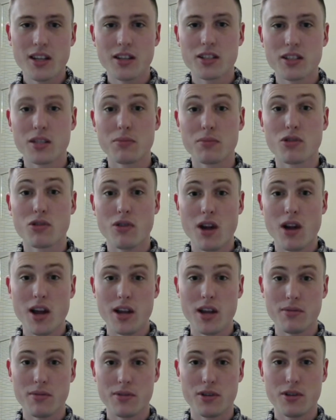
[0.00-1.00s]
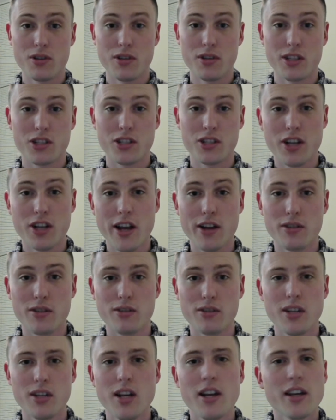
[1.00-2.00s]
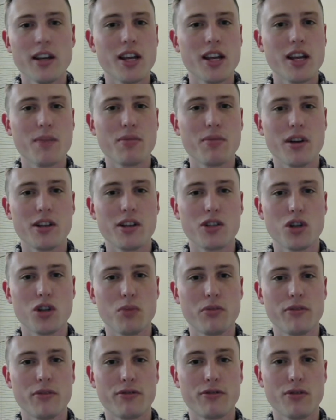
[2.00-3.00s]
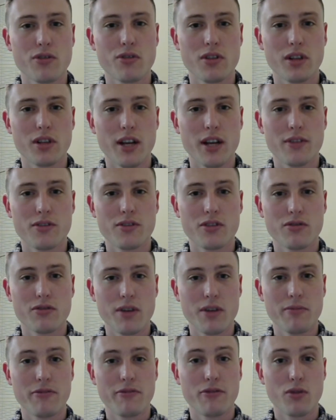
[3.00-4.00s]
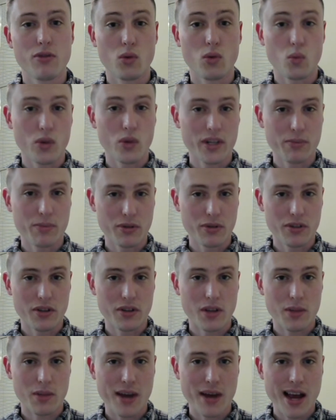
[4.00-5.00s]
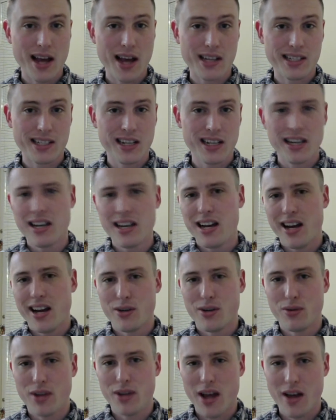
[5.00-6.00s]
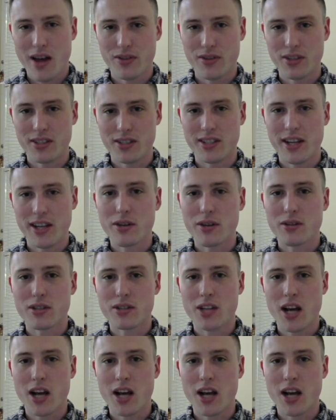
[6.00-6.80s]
subscribe to this channel. Keep your eyes open for the live stream for Whispers of the Past. I don't have a date or